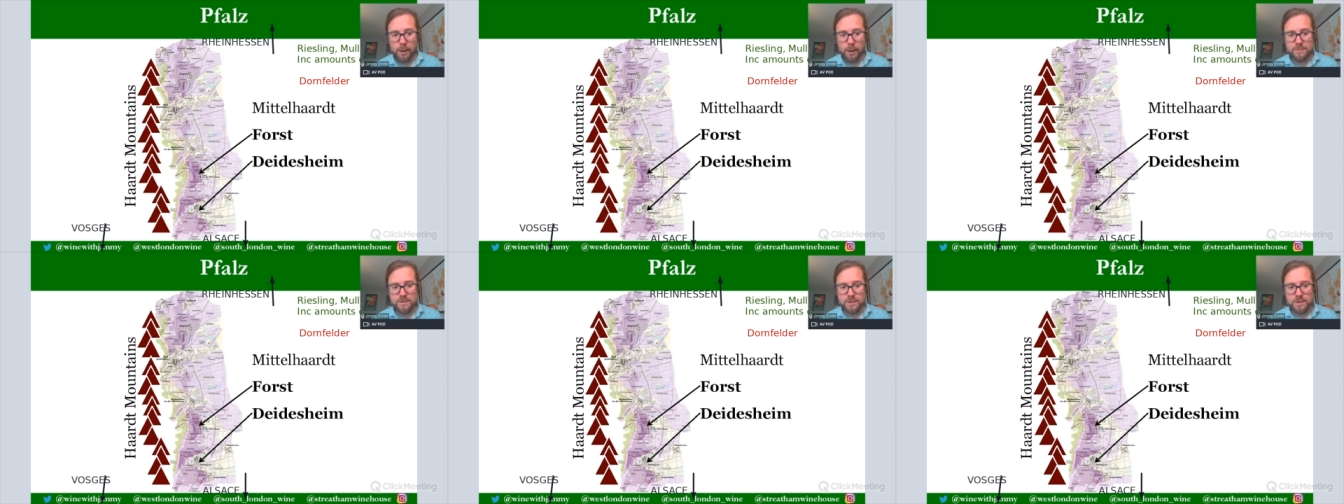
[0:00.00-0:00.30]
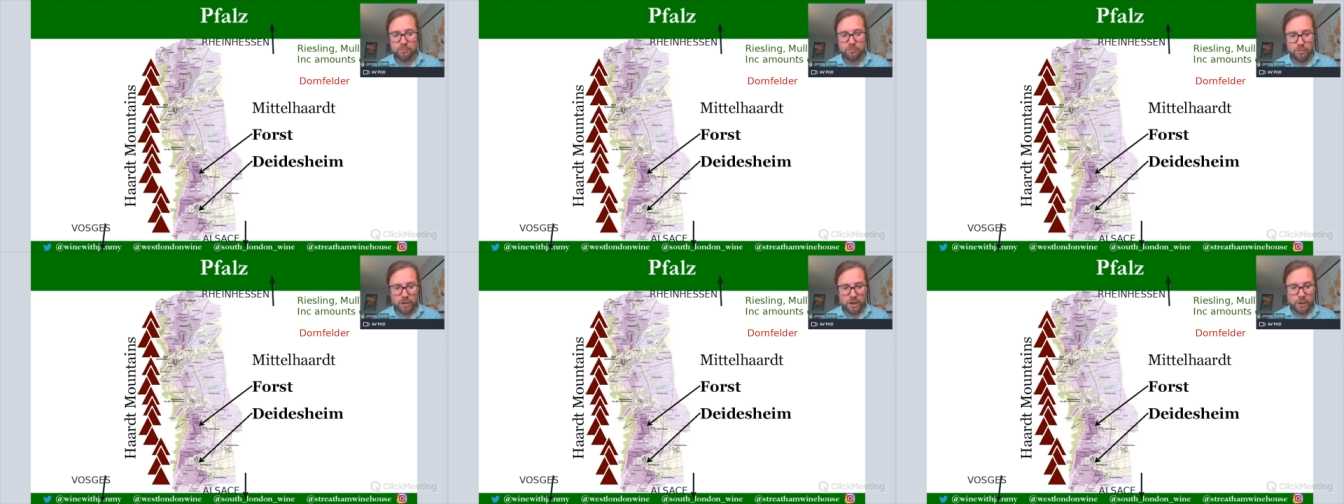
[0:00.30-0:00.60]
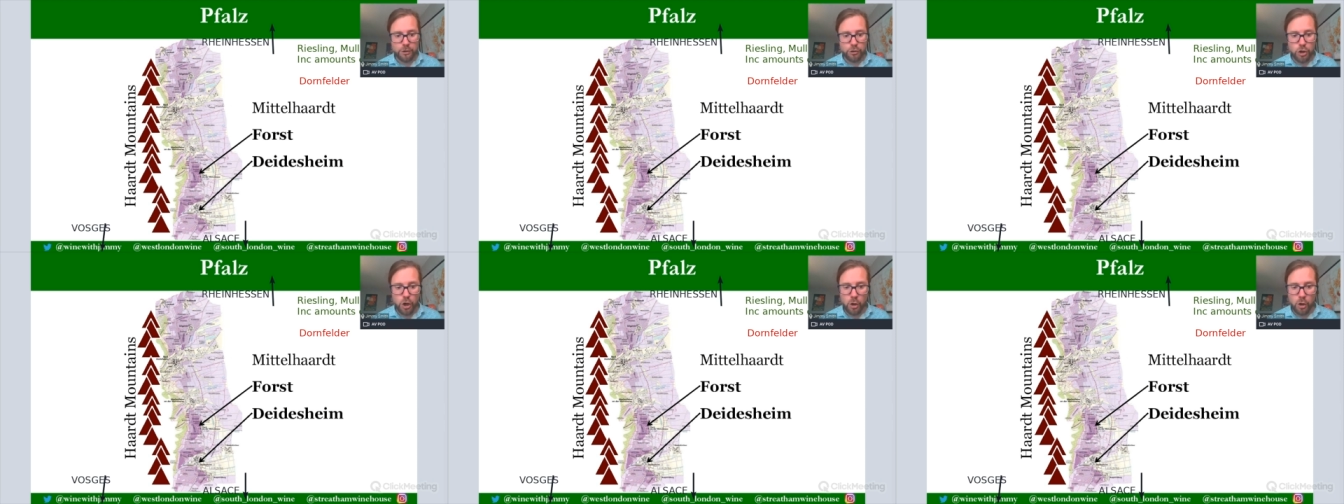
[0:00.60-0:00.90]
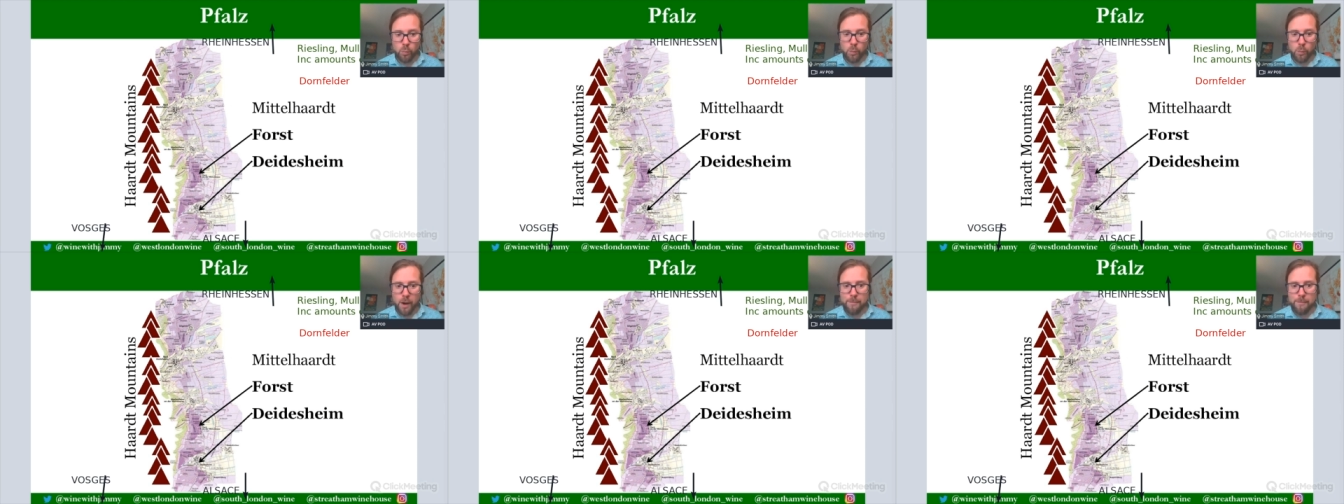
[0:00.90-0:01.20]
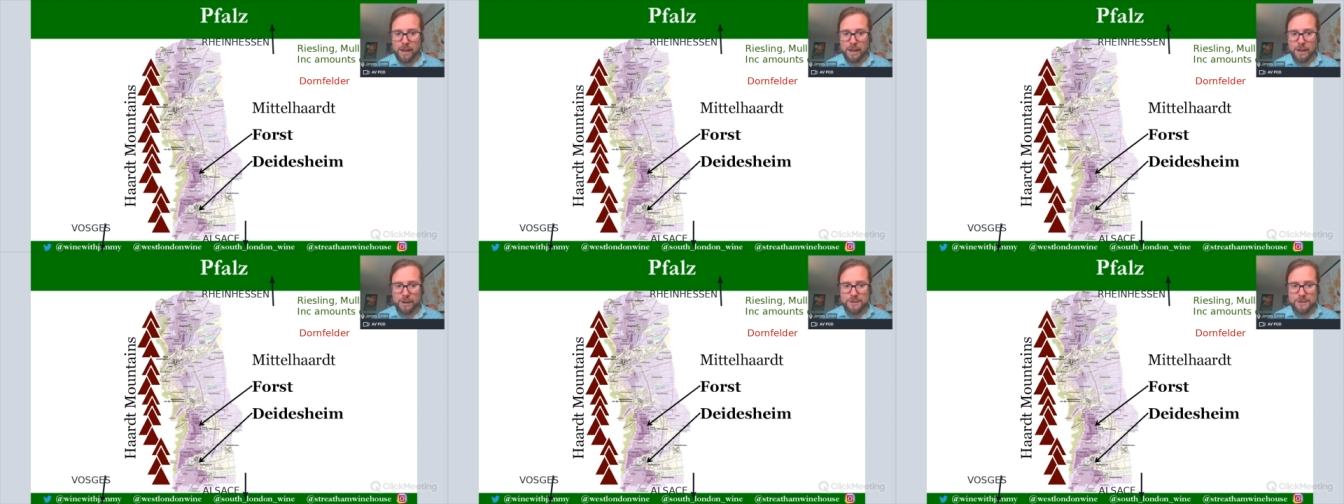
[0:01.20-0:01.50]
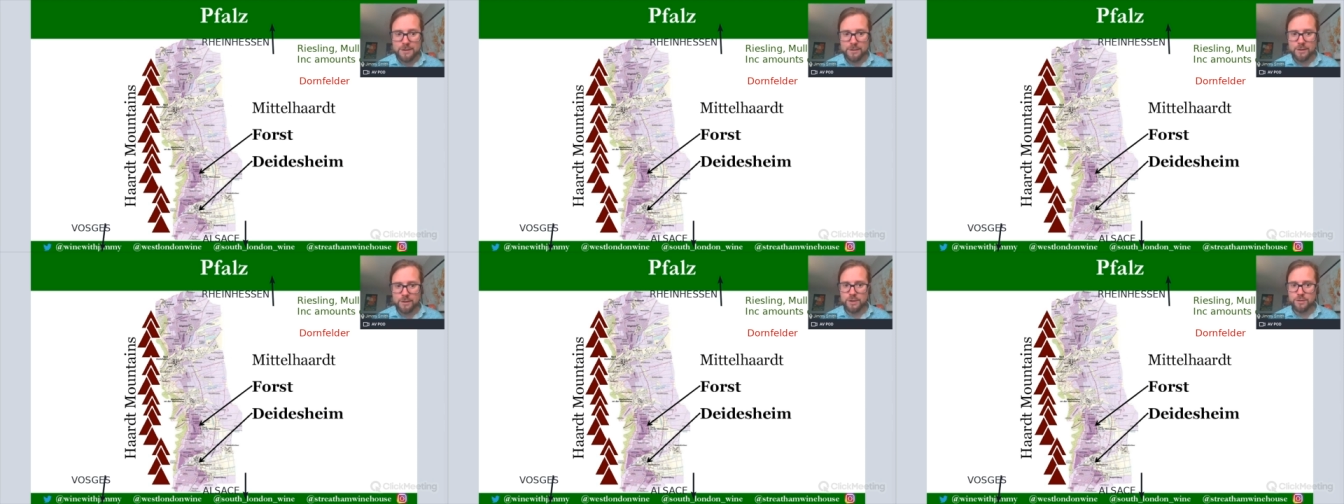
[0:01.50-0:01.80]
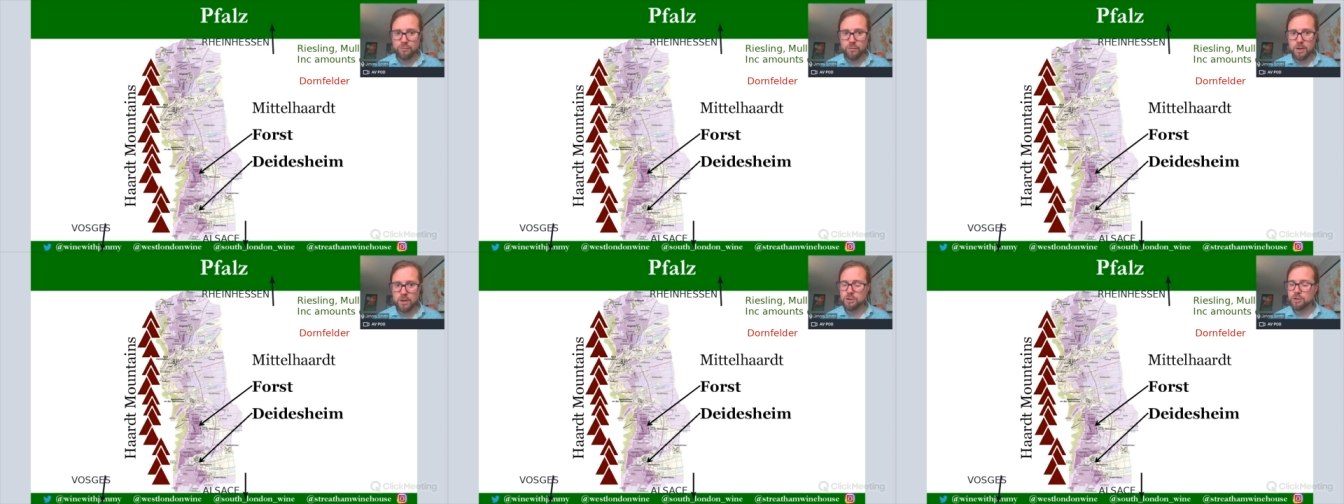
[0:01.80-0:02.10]
Some brilliant young winemakers in
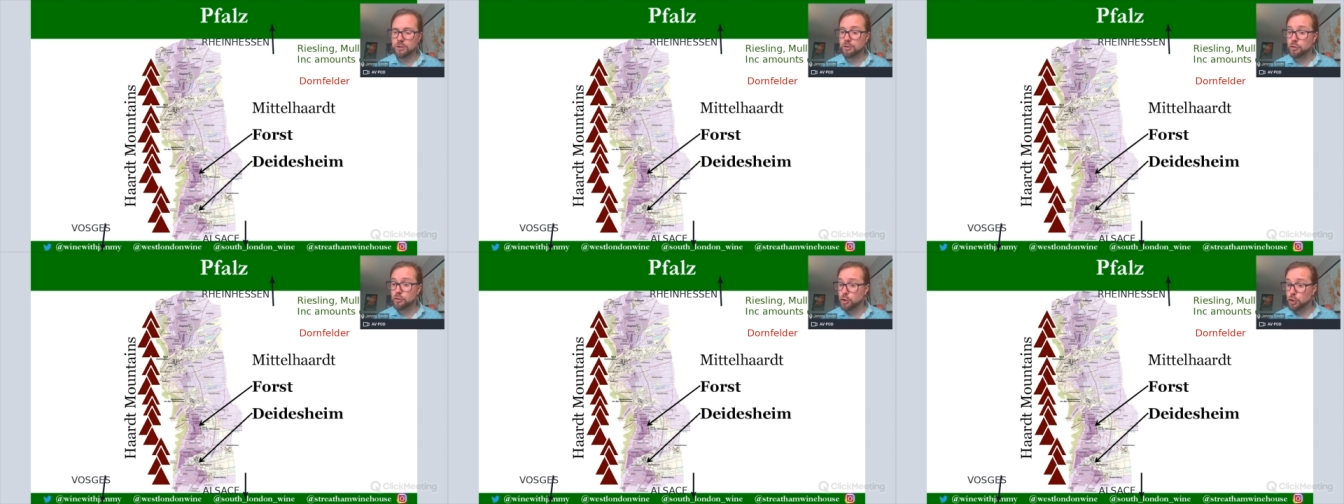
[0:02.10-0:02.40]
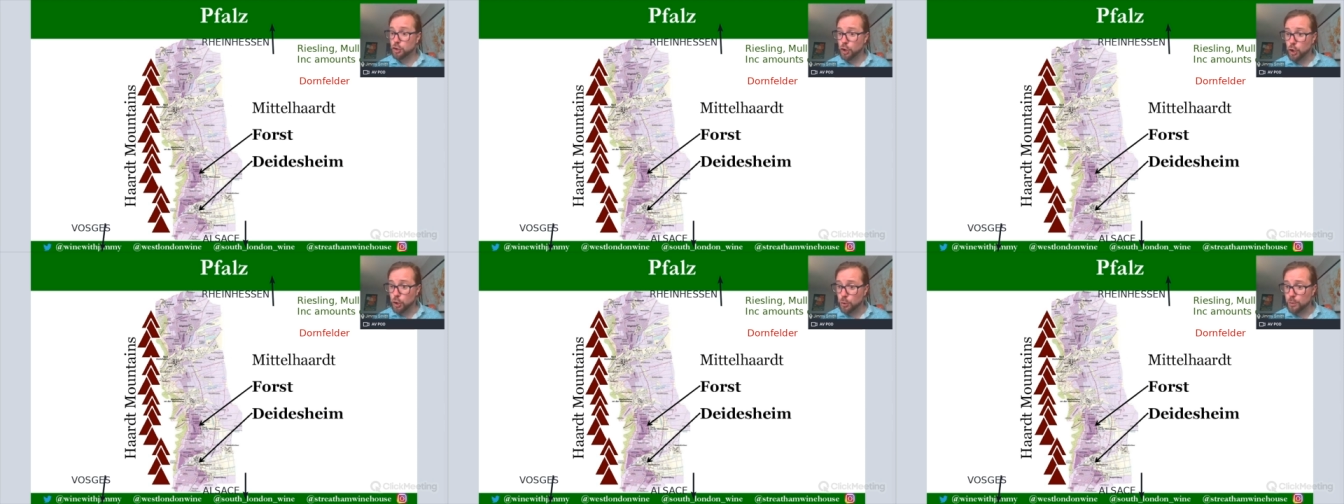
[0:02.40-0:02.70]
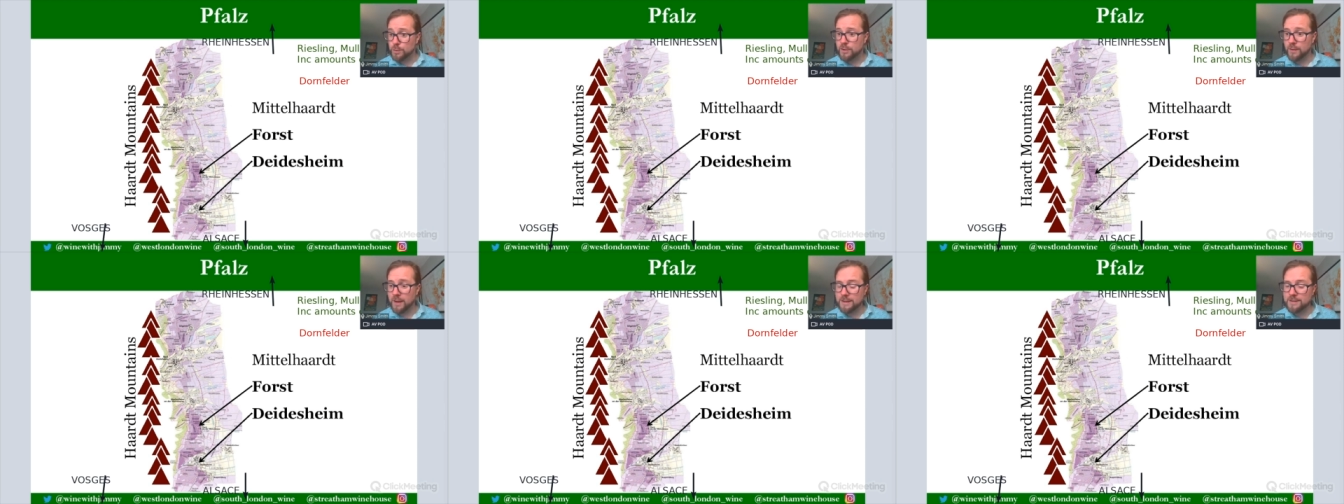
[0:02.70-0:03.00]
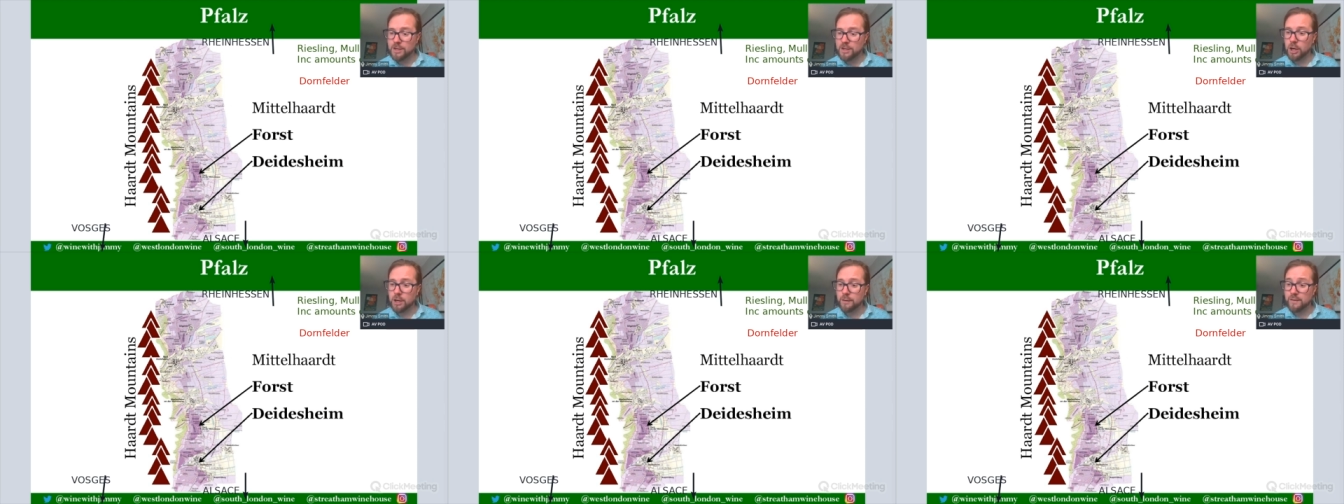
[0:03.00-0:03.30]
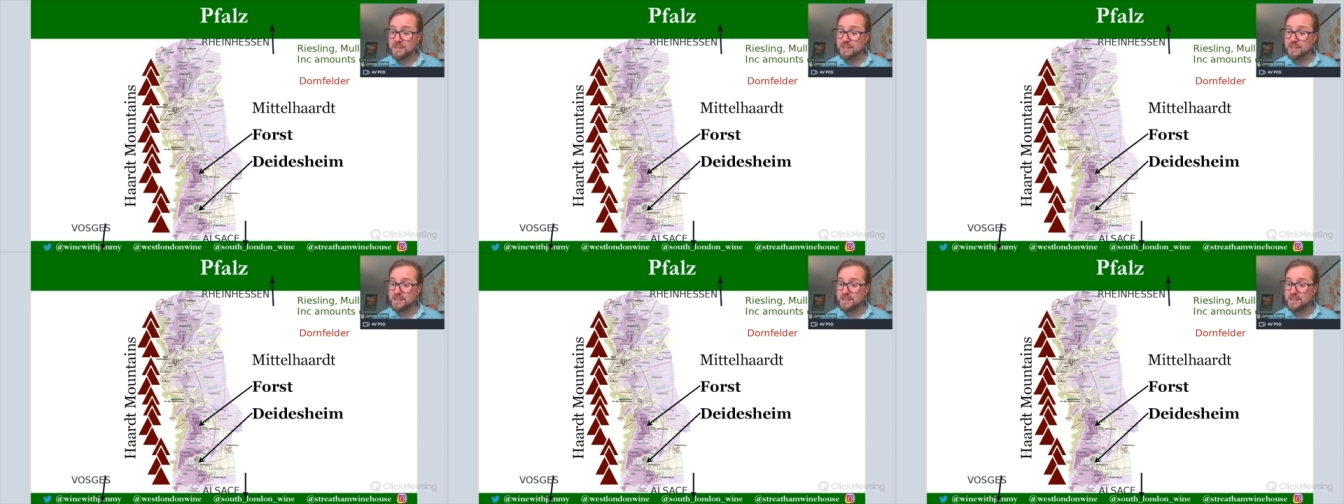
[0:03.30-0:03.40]
this region too. So that's kind of a